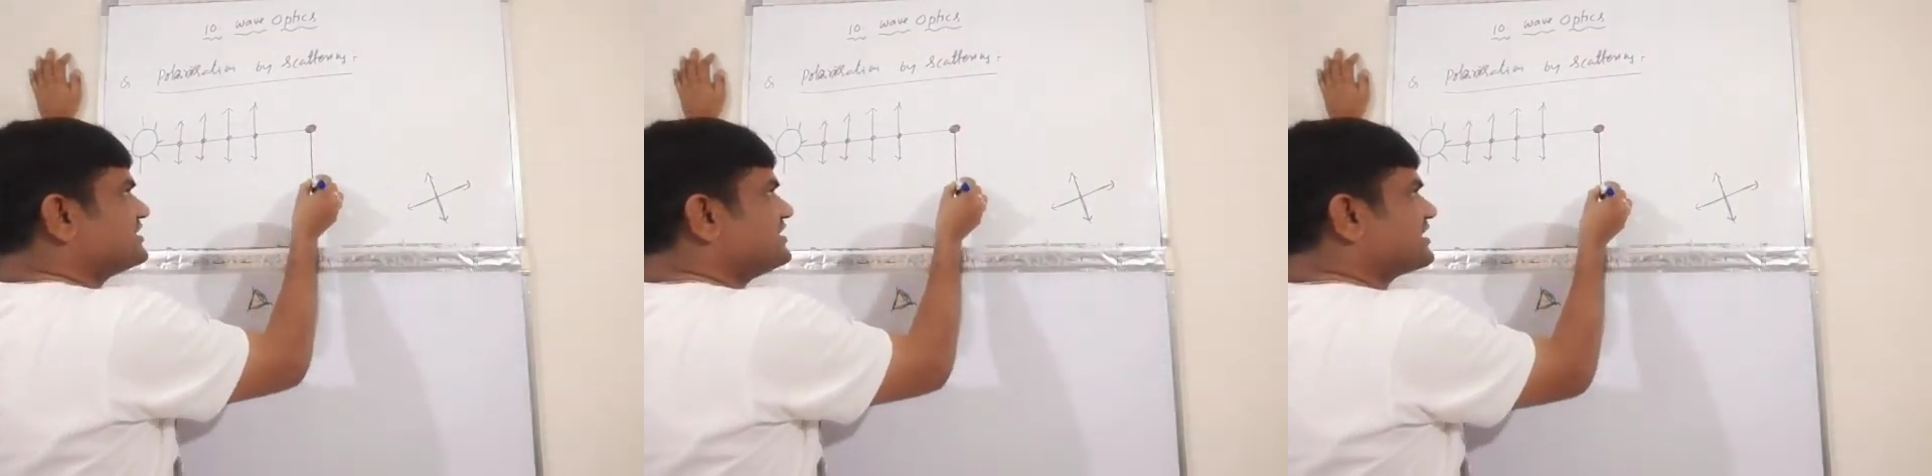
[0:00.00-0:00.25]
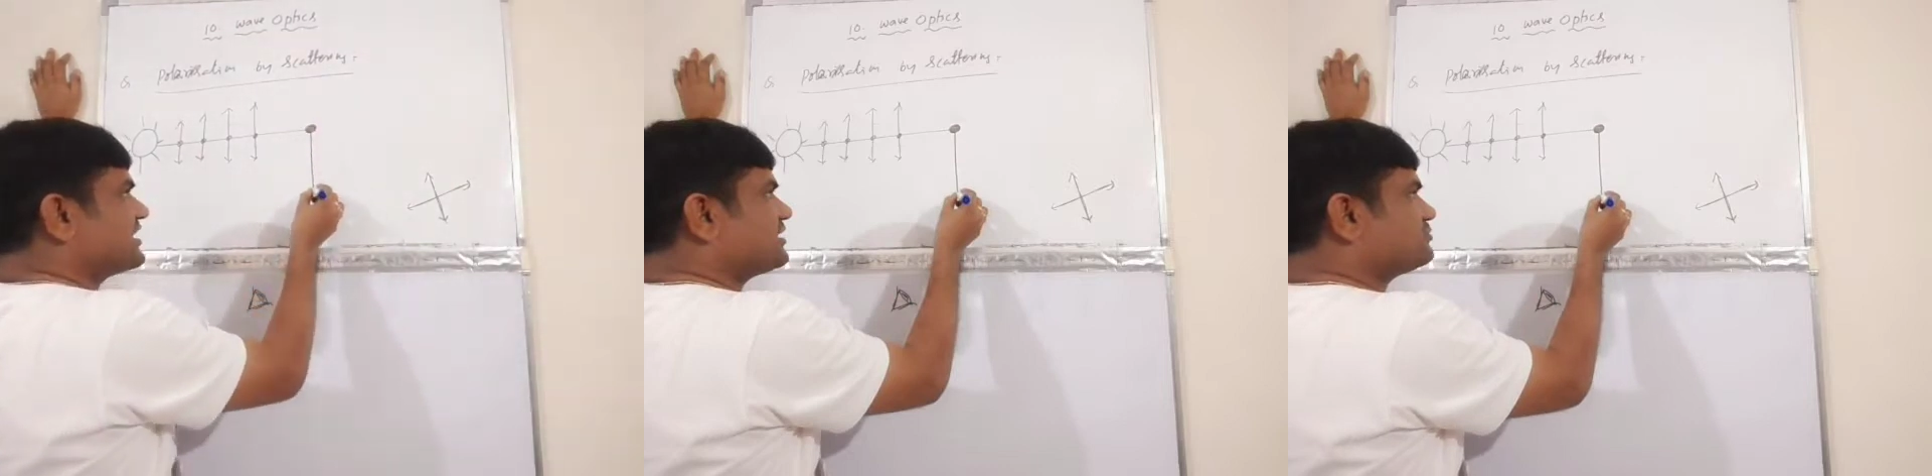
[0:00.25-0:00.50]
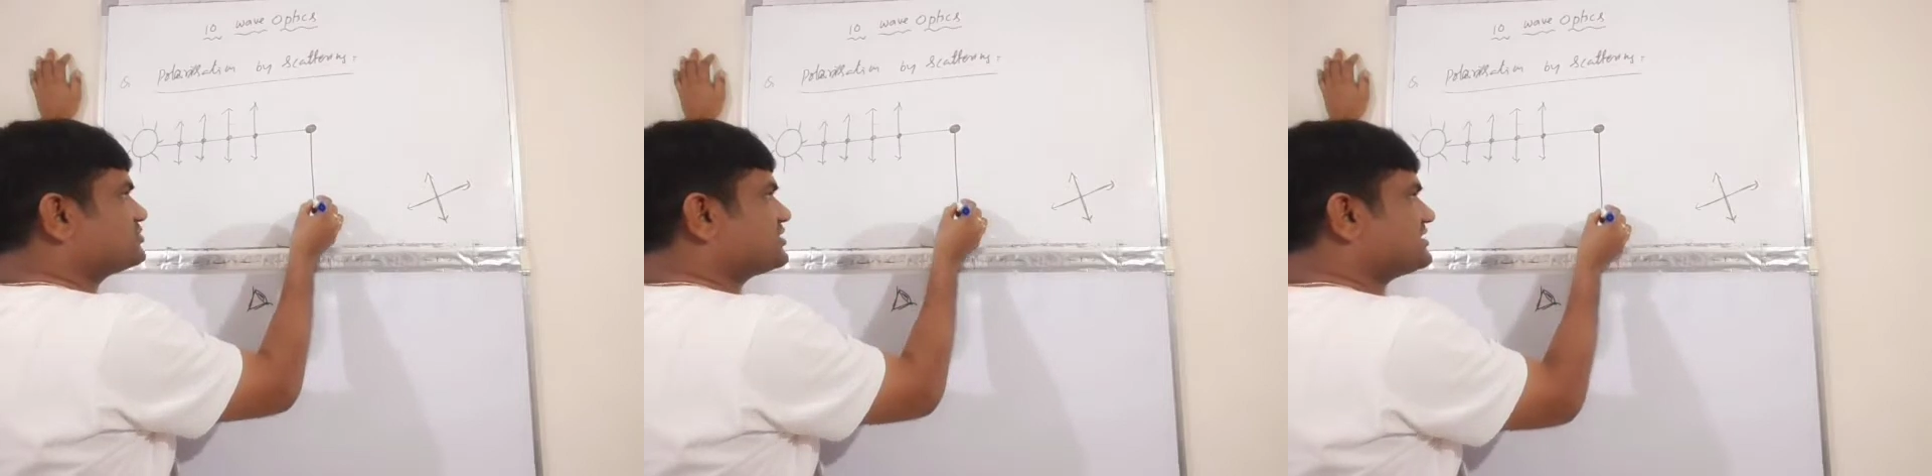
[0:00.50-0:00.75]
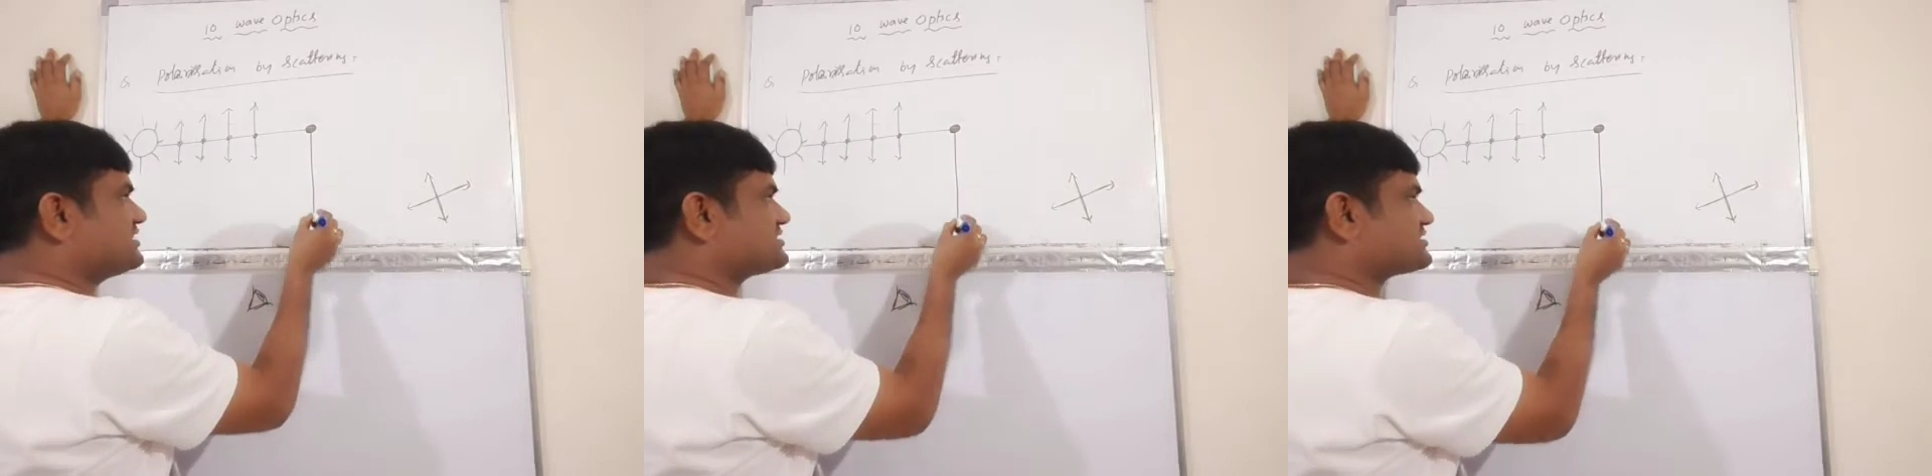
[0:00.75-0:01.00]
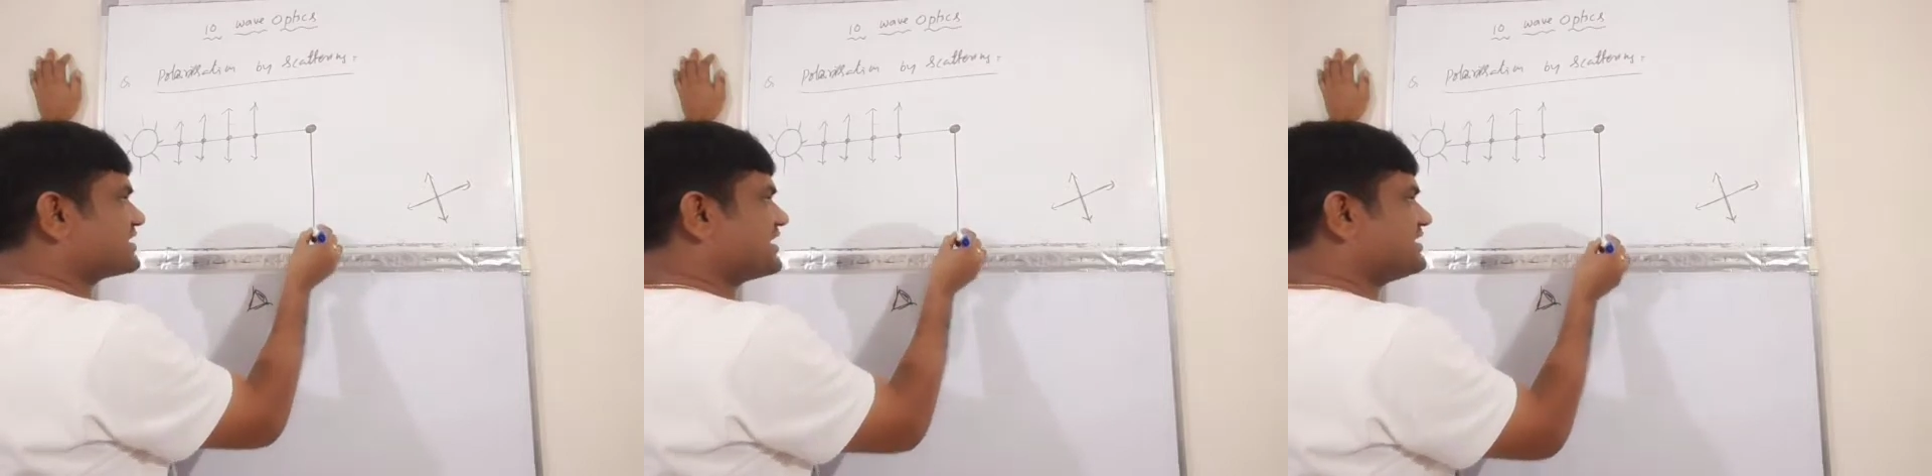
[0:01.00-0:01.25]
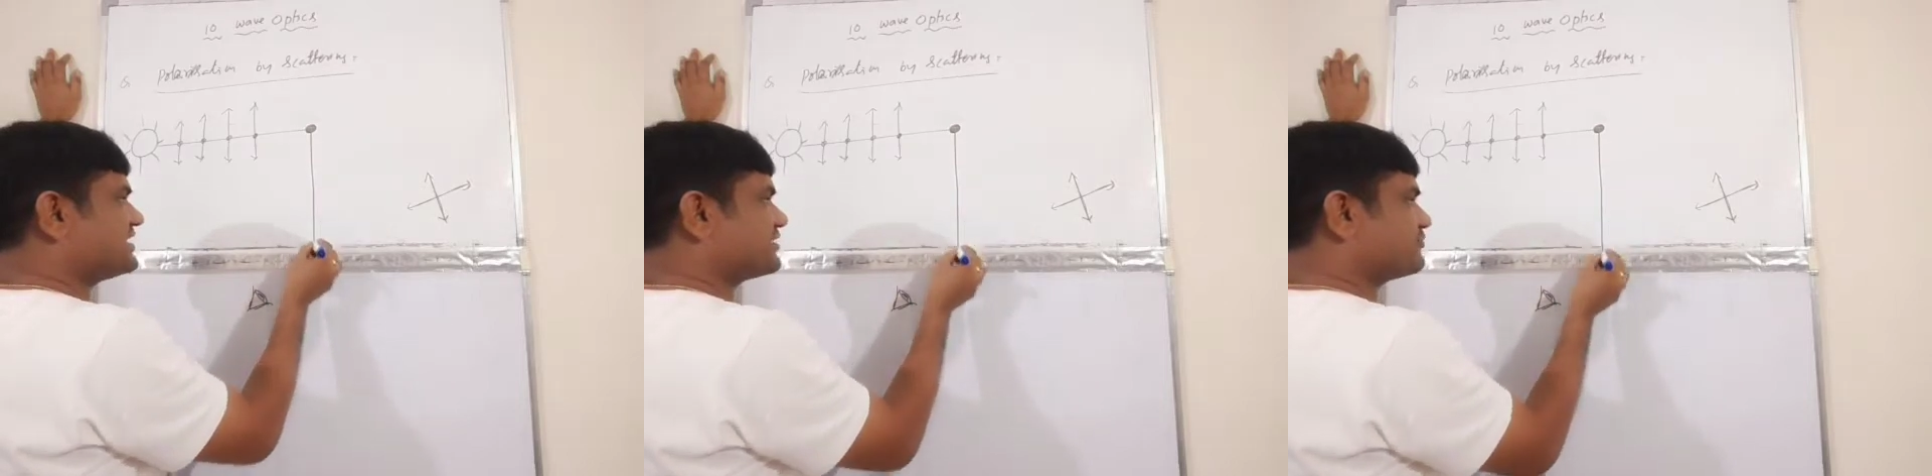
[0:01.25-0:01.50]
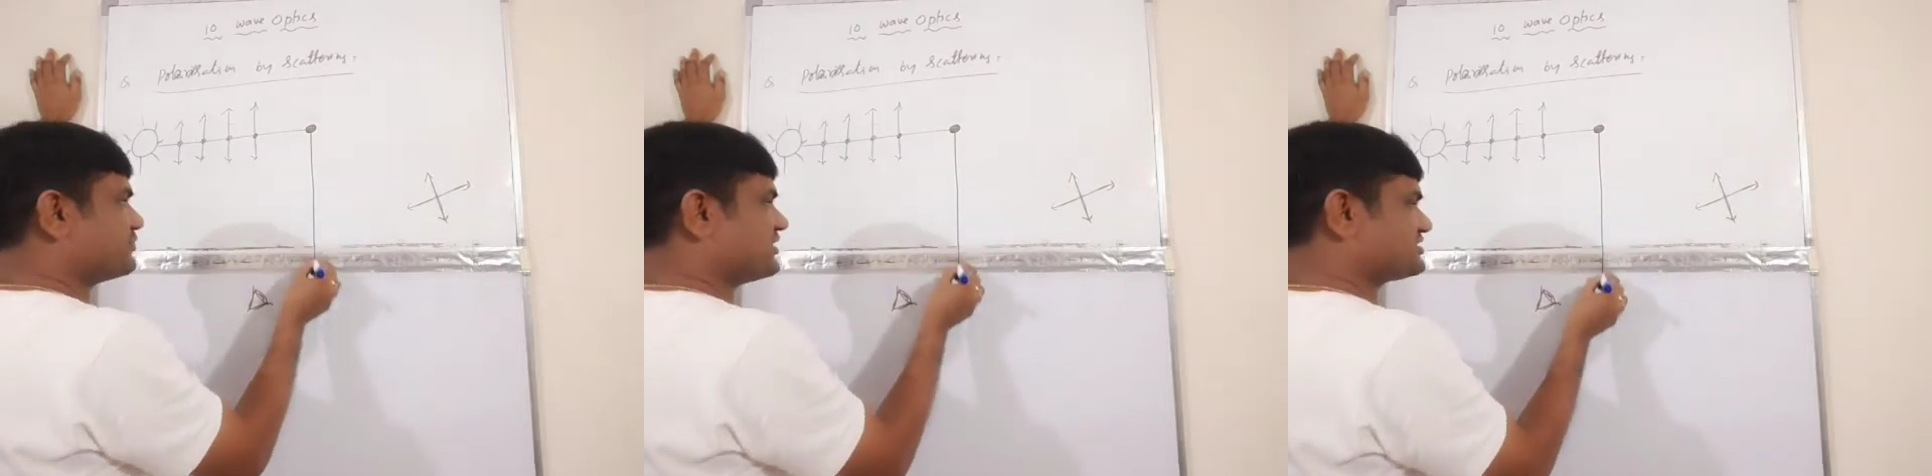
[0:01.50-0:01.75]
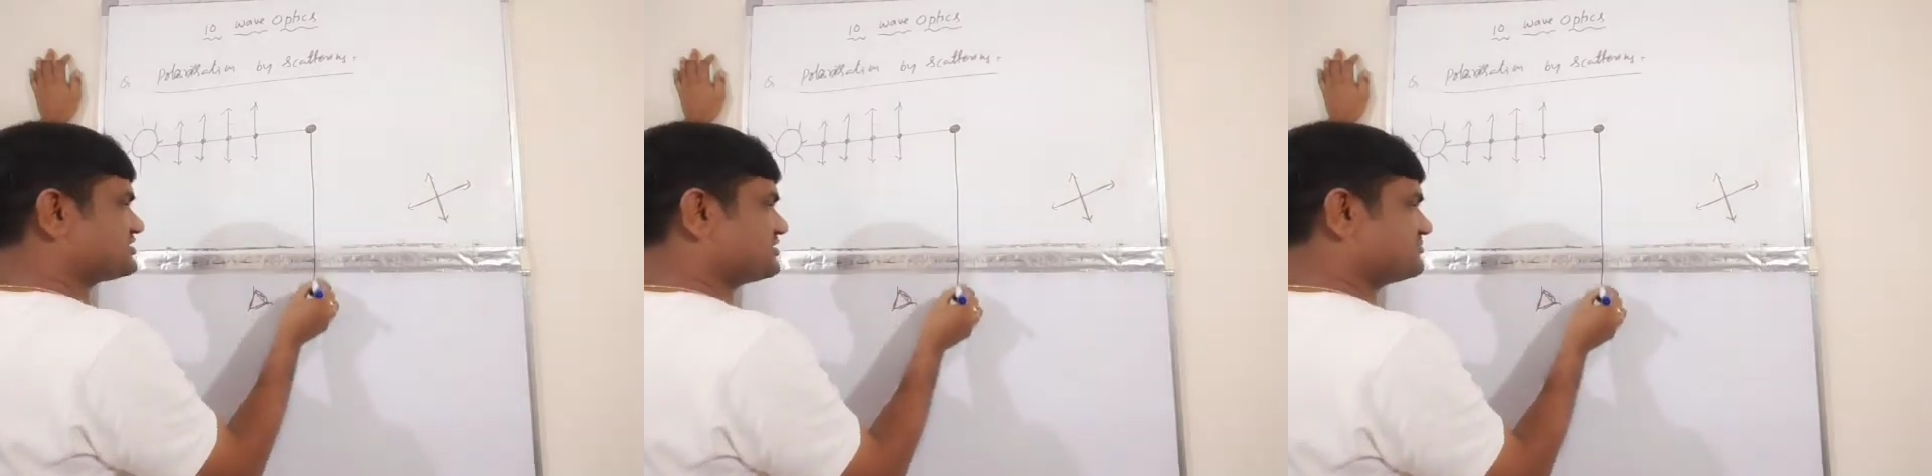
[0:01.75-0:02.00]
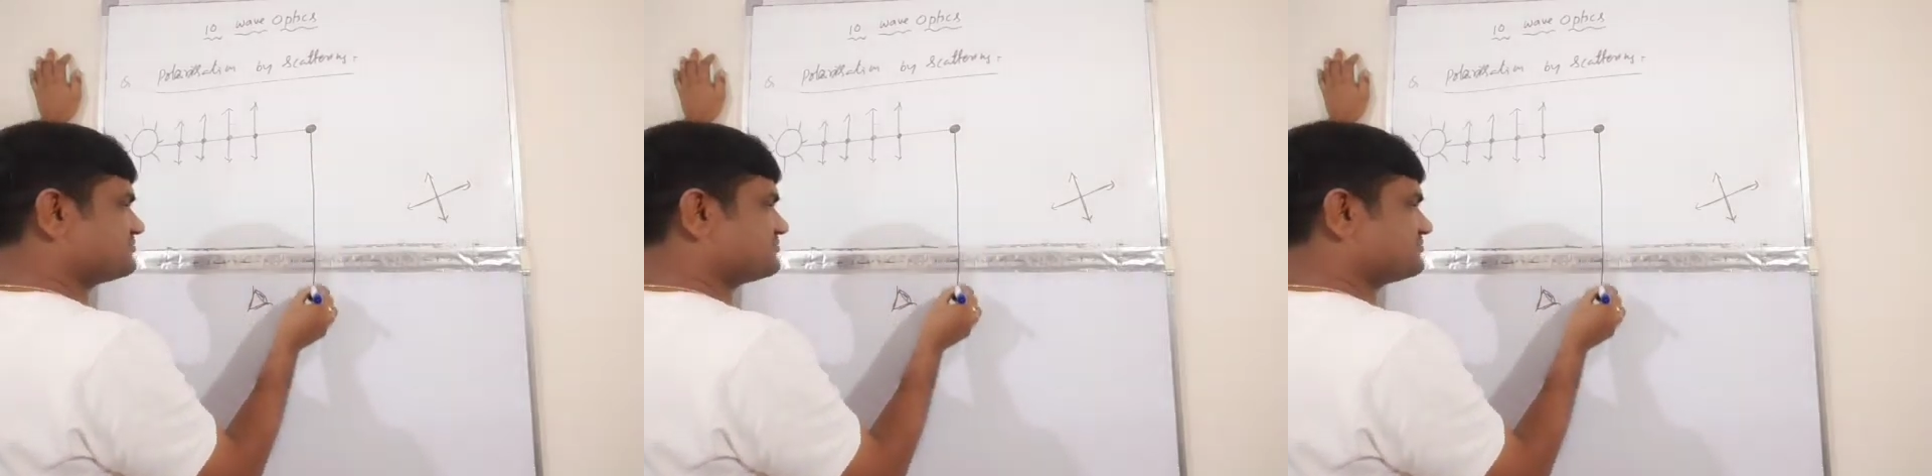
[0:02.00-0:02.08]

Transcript: He can observe this light reflection.